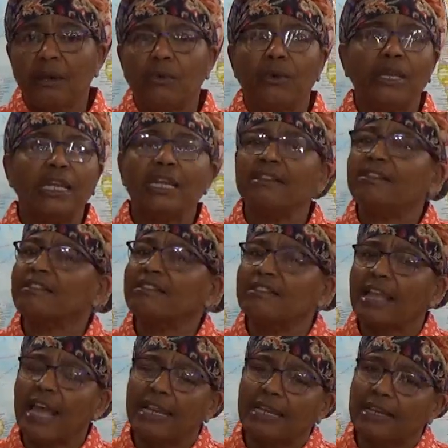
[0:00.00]
We need to
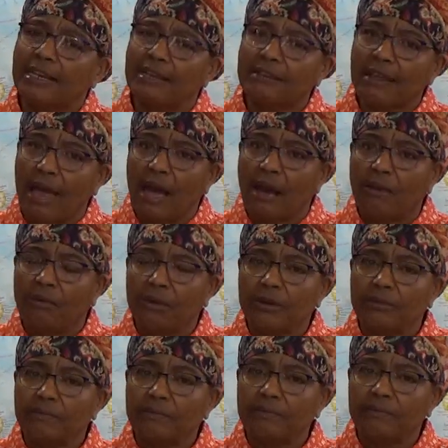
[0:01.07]
stand in His
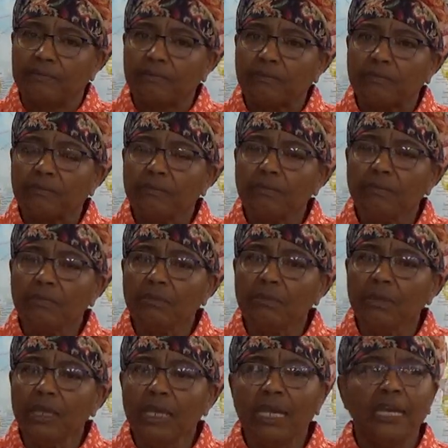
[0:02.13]
hour.
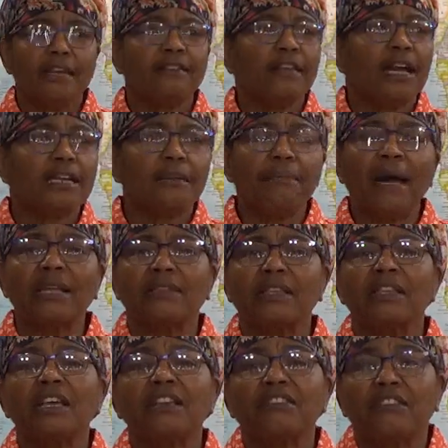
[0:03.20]
It's not about the
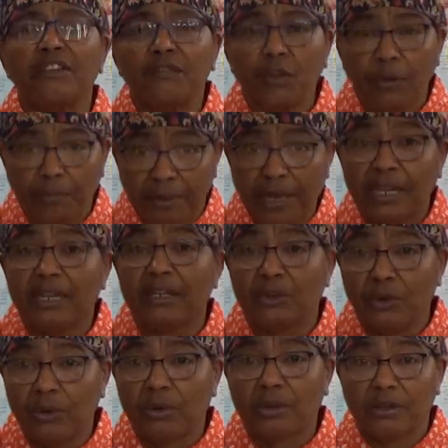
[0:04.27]
lust of your belly,
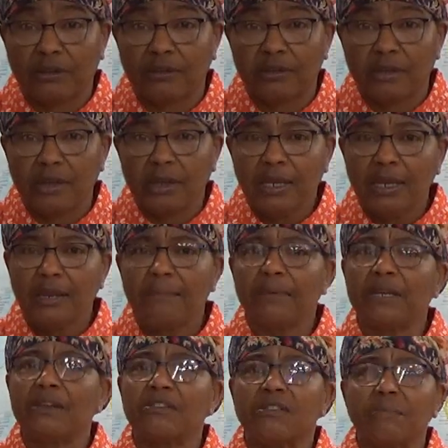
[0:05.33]
daughter
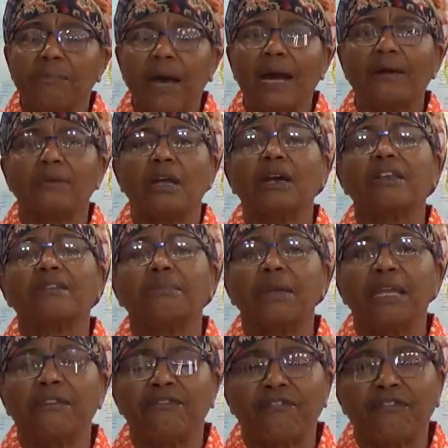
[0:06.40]
but it's about us
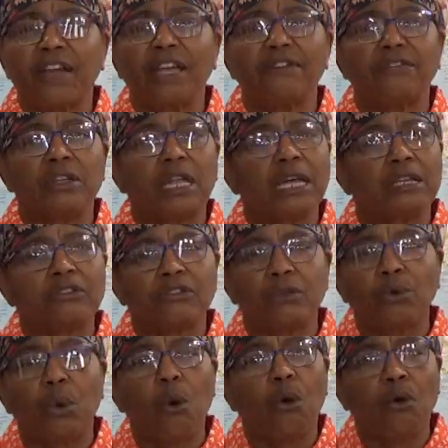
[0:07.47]
being faithful
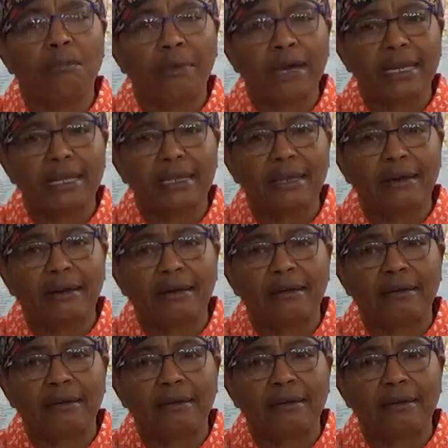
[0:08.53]
unto Almighty God.